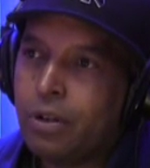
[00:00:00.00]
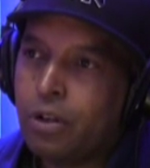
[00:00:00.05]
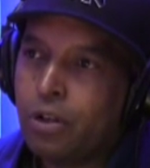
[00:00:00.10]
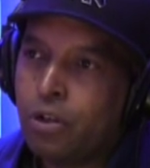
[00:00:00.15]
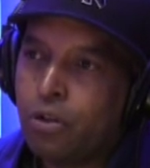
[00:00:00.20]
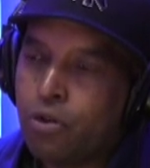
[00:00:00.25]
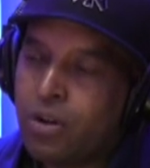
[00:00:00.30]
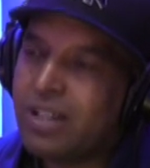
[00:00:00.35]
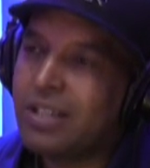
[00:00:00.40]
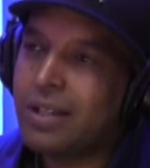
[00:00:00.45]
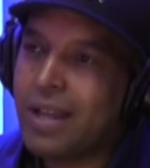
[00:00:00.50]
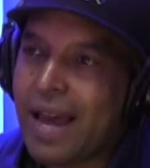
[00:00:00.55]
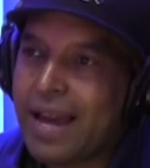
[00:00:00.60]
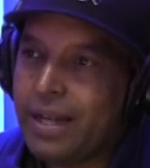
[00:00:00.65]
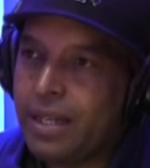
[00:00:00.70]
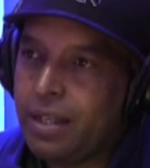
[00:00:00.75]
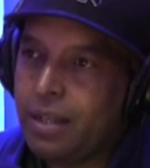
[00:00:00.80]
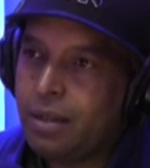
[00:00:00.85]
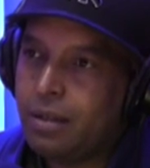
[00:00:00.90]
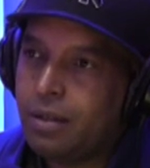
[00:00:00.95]
Chris
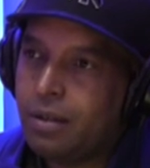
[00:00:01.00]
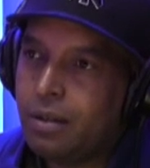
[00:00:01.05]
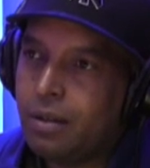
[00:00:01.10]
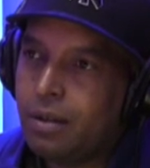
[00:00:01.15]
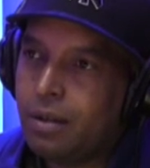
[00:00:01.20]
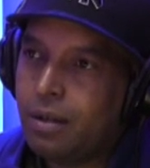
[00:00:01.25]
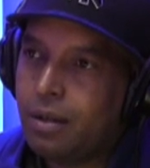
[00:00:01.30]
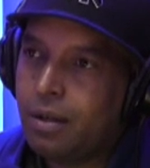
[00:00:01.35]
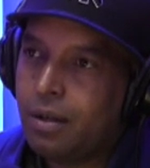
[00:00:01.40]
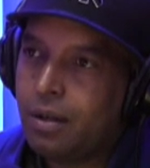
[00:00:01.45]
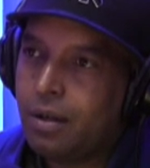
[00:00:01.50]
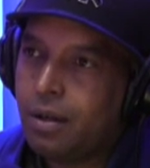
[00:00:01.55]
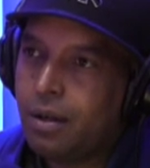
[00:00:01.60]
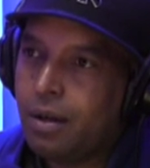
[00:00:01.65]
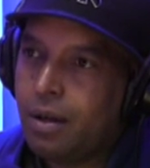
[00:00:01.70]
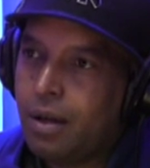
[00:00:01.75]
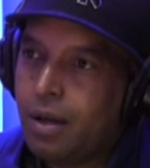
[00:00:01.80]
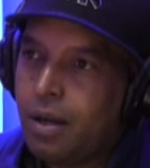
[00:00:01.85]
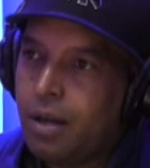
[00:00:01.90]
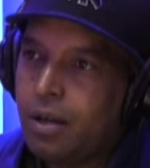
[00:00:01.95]
Lighty. Okay.
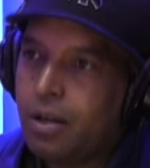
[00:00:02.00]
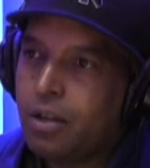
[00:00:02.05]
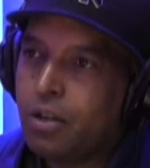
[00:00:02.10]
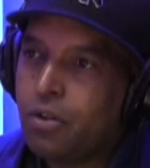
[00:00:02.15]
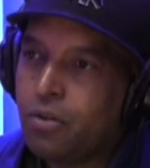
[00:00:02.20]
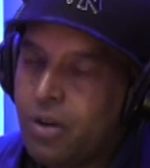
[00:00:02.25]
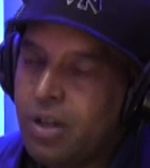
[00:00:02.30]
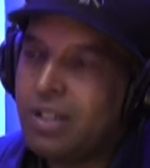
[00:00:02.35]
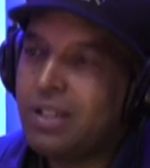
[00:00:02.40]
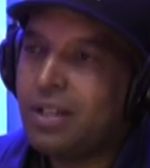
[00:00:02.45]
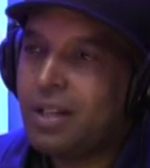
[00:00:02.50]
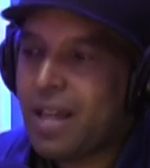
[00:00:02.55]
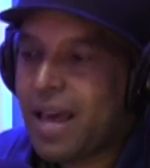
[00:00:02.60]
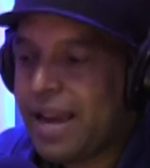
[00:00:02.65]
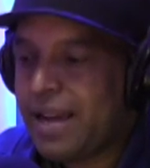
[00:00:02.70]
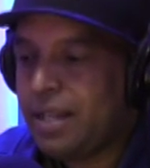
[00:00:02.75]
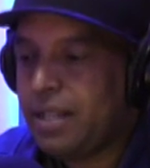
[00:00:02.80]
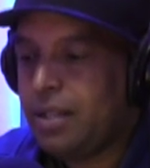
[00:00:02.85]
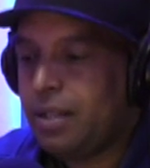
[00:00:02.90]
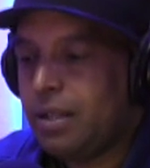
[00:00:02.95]
Yeah. Chris
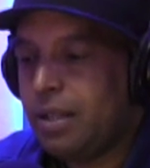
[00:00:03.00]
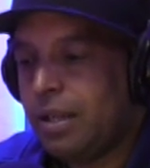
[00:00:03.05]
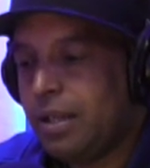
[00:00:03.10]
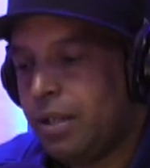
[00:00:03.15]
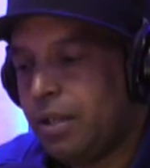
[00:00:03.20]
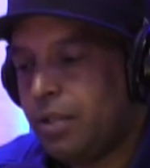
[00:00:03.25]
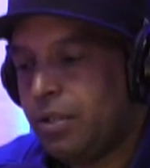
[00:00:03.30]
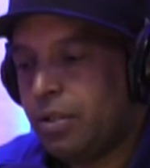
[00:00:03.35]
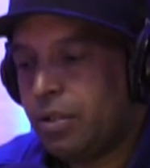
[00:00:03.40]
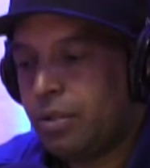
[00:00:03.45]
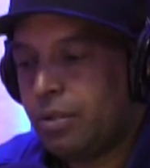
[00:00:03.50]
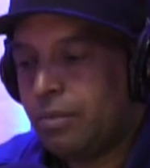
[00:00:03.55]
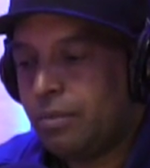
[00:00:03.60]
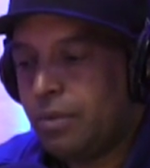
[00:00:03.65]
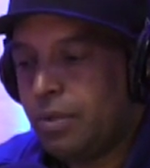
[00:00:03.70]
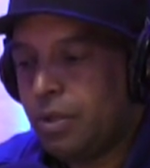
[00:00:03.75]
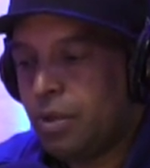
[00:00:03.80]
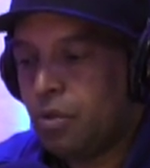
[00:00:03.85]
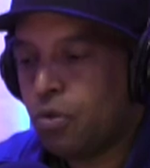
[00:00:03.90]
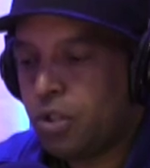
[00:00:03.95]
Lighty is
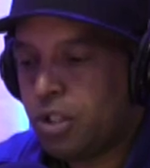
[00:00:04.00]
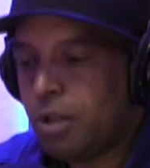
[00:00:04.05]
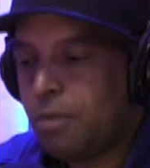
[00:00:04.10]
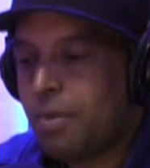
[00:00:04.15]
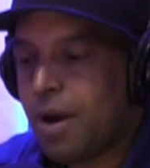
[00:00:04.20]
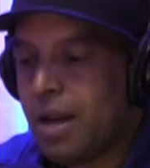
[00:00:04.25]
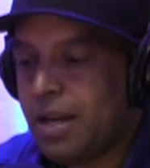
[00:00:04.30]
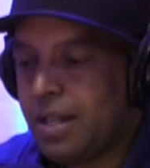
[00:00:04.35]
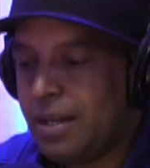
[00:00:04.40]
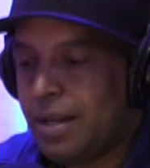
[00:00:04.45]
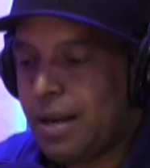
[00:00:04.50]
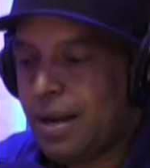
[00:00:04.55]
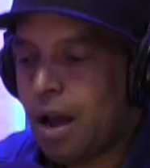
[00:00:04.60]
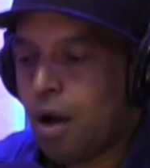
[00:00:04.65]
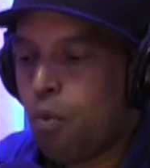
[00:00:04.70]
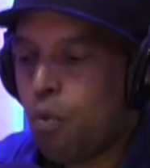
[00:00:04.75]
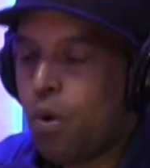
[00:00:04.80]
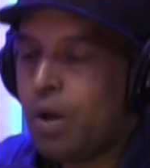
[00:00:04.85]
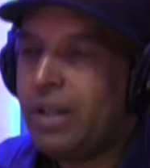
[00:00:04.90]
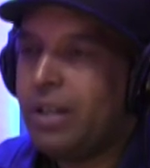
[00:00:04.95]
you know somebody that I
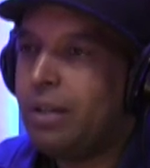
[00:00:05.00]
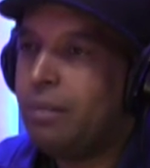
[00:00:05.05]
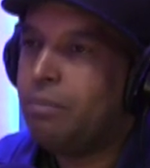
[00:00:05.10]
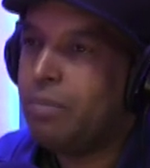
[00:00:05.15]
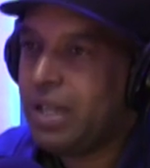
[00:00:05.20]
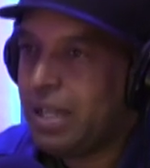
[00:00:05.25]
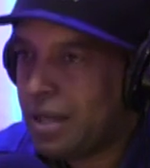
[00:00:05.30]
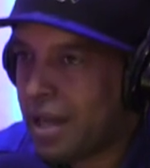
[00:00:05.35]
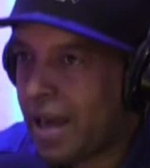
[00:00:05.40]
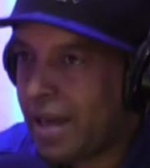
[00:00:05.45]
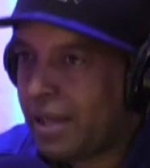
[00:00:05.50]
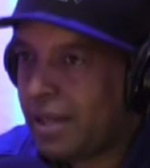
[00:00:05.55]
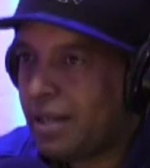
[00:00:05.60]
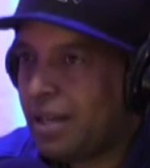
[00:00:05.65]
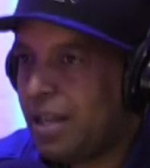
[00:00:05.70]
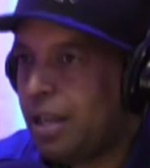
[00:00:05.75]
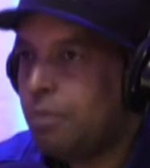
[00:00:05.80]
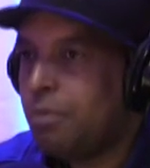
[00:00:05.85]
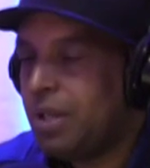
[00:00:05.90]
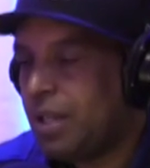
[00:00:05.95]
wanted to be like and
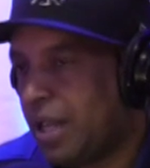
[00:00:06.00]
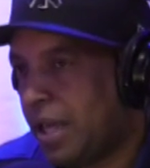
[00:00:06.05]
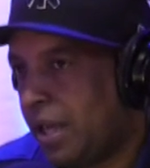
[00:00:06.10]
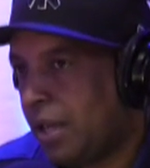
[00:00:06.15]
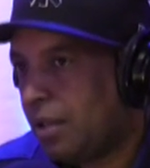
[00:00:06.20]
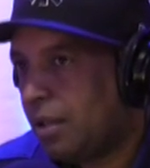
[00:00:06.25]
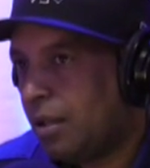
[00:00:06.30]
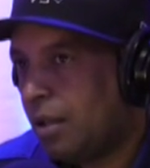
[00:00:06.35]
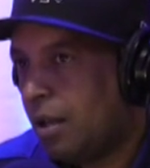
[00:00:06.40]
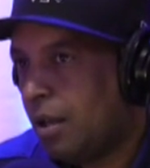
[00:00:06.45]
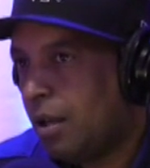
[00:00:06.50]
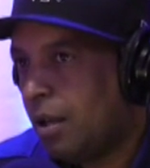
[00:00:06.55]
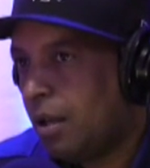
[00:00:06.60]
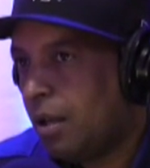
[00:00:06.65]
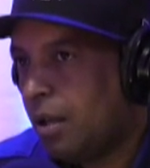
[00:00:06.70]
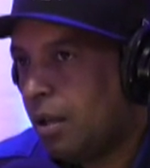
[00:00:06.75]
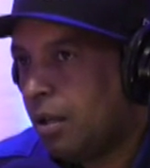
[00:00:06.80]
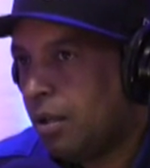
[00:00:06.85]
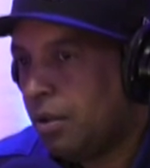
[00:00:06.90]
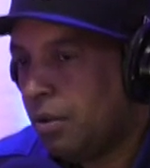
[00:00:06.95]
emulate.
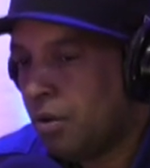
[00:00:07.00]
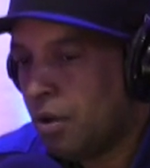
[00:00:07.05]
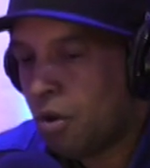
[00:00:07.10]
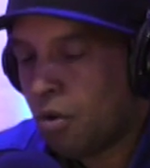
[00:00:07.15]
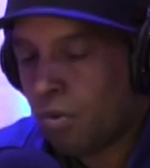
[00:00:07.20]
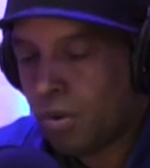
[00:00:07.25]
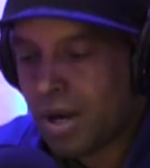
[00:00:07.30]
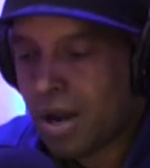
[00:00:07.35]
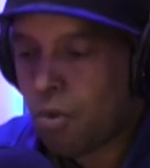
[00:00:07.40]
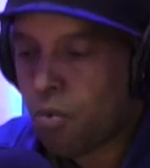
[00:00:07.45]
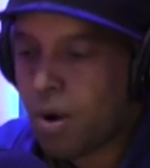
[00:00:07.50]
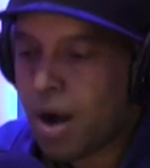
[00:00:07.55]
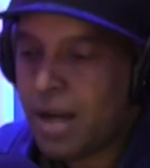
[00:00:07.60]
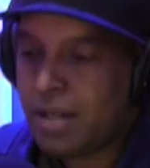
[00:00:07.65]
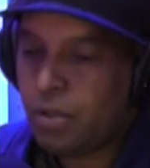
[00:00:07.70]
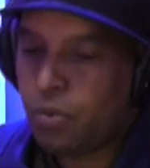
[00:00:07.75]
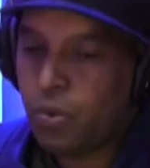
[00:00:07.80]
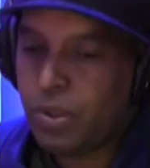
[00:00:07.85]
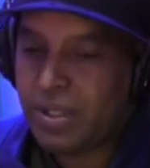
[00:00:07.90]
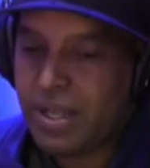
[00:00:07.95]
Okay. You know when I mm-hmm.
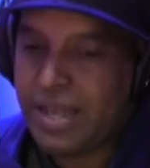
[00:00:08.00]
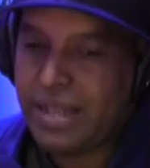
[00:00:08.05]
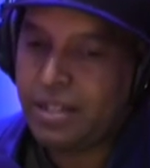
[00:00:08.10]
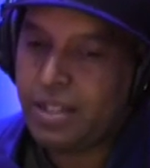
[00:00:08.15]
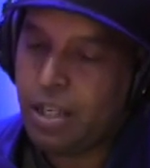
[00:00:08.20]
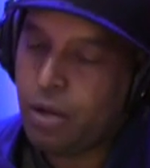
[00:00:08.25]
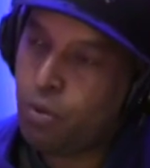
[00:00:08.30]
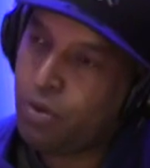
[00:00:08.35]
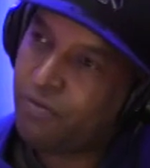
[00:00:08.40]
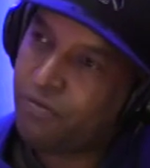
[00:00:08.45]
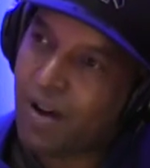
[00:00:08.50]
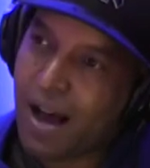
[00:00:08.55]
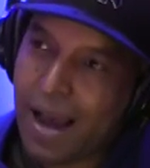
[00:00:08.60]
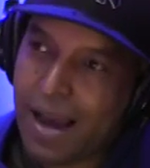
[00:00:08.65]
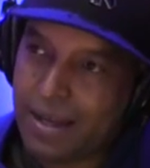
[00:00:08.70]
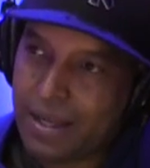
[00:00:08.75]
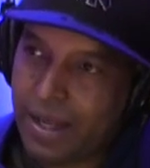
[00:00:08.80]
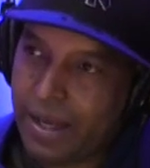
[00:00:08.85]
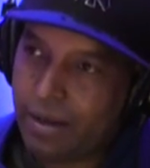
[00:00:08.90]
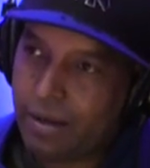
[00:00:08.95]
watched what they did with
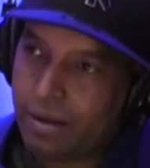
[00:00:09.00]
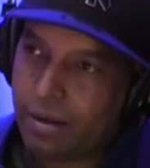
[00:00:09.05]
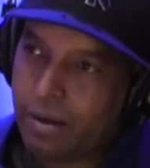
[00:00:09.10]
Violator.